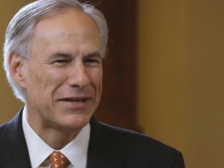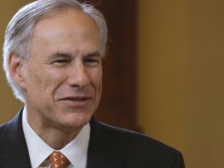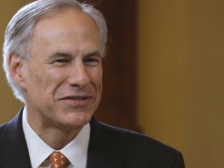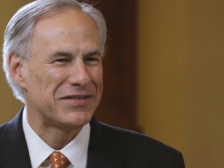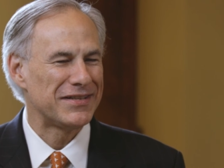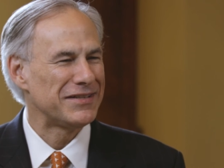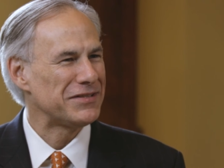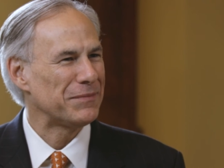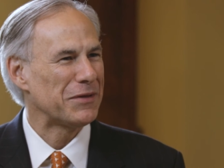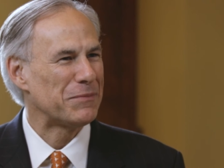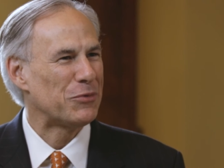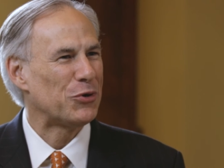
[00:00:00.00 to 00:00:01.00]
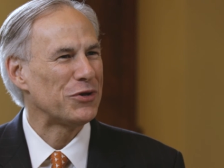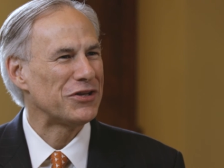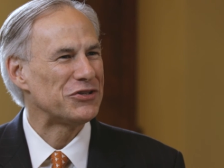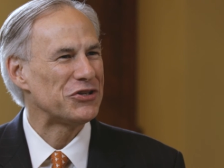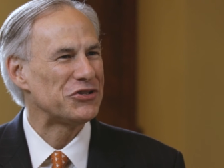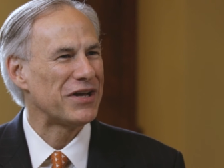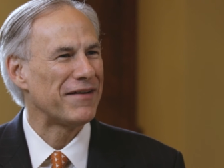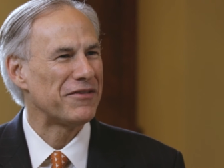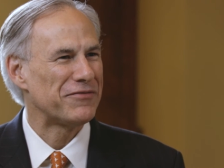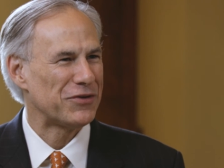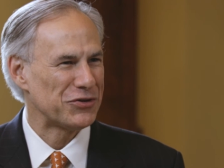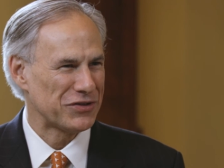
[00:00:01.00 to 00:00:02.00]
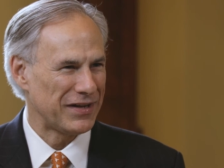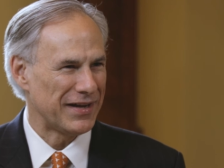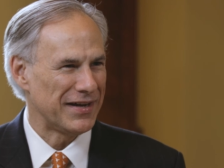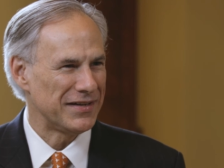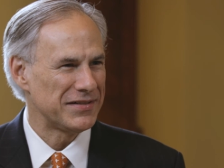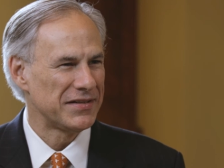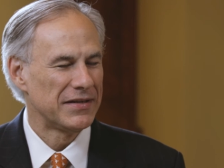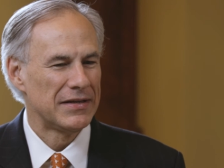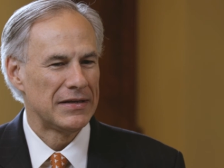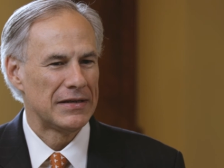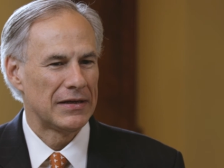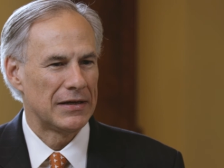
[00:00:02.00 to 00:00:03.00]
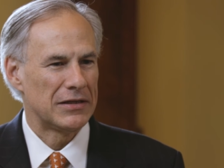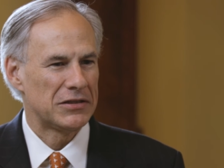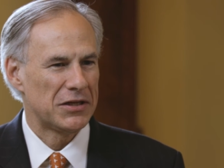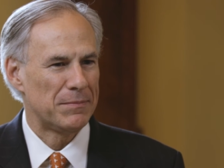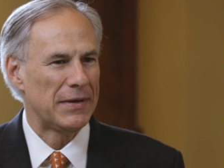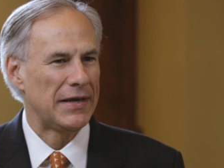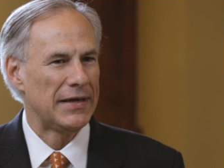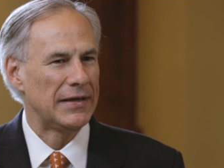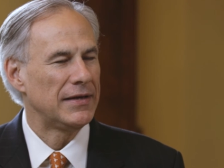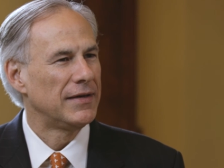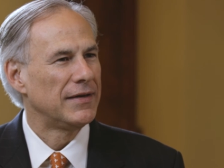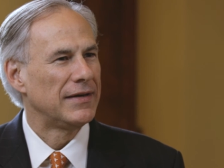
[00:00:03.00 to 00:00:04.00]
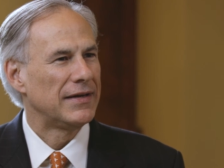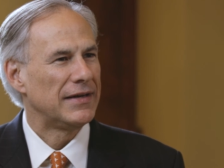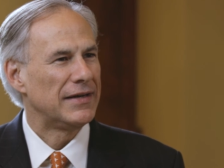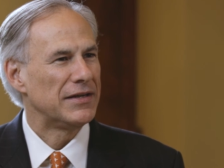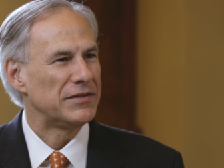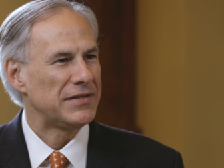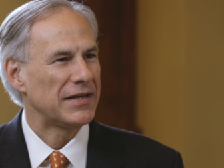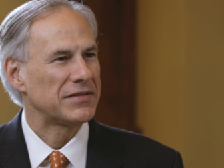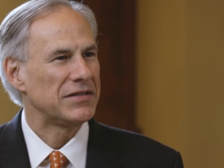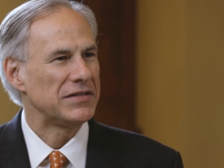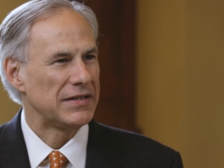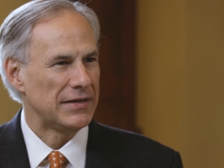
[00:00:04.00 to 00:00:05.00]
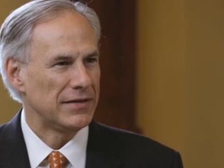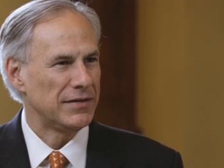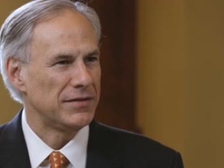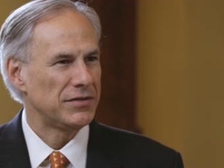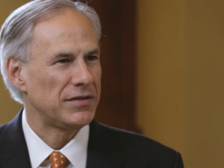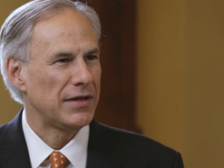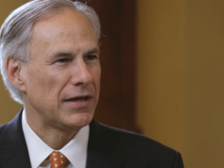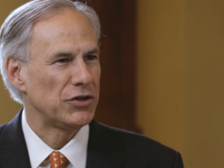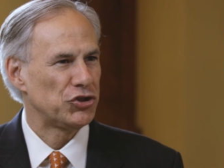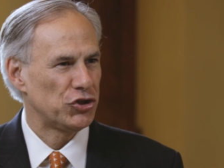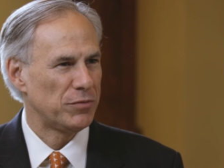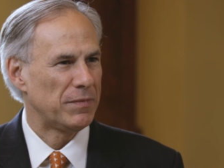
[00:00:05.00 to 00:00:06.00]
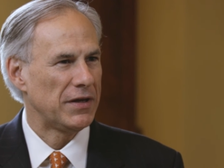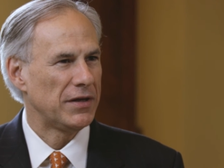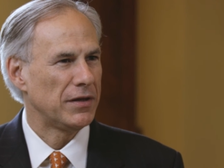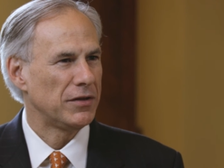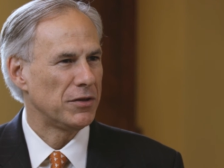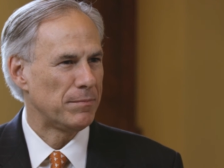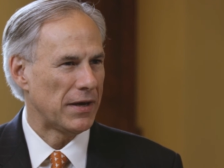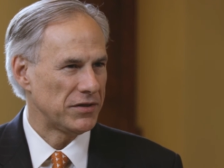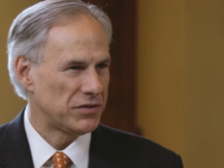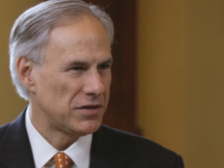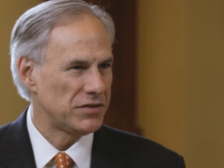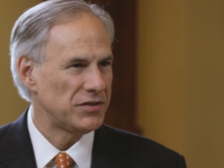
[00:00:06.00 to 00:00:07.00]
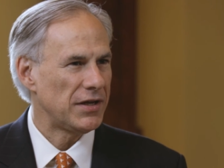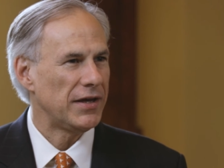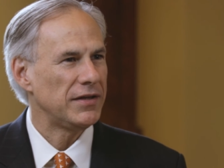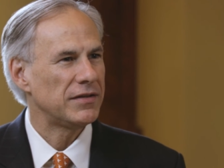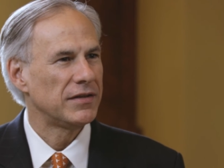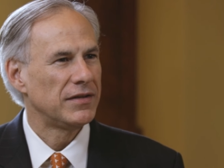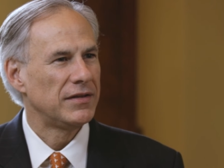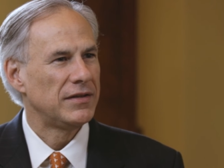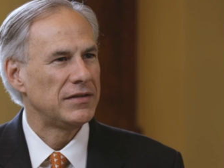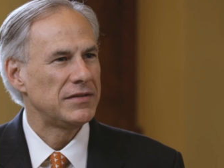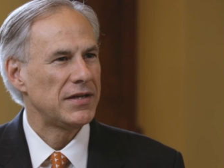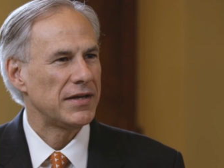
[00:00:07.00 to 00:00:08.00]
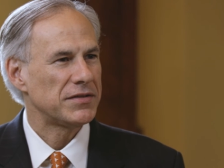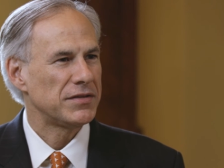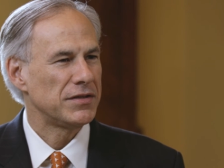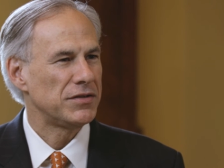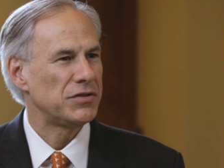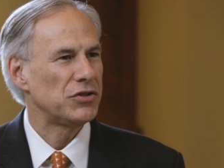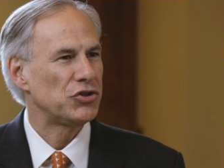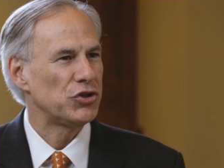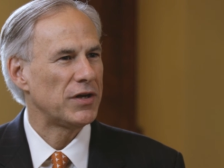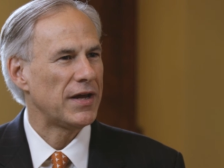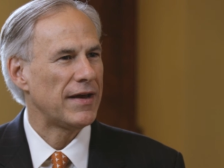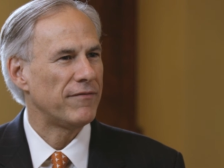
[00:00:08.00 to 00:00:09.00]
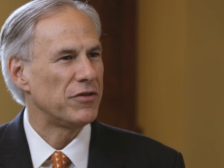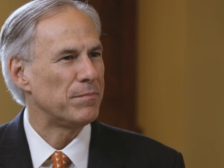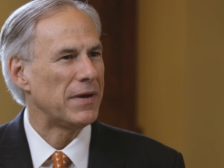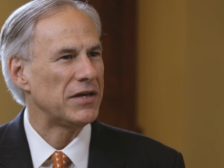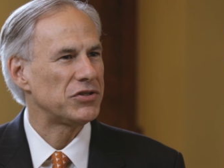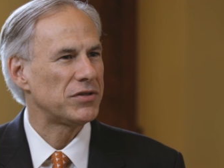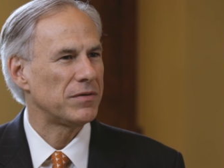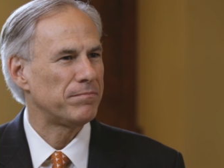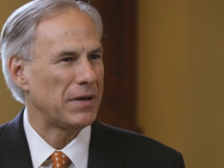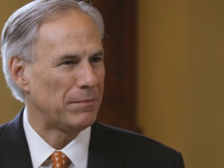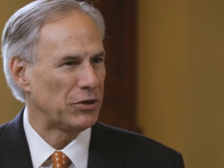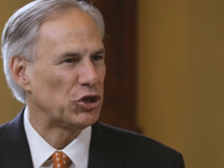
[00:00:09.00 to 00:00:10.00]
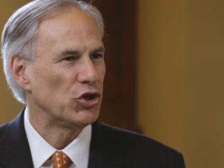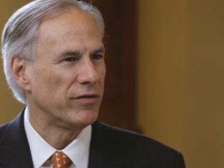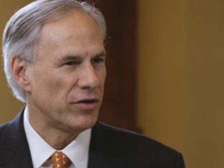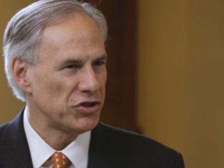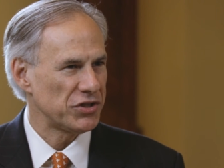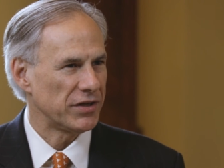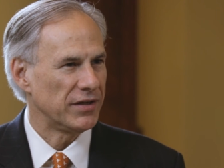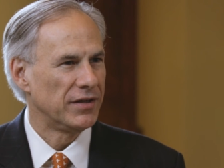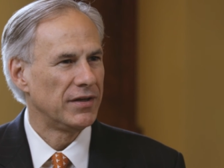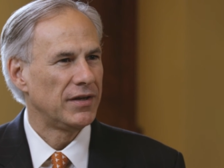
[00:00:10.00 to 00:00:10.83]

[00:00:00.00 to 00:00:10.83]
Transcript: means something more than just of the first class. Uh, to me, uh, Texas is and should be the best state. Texas should have the best public university.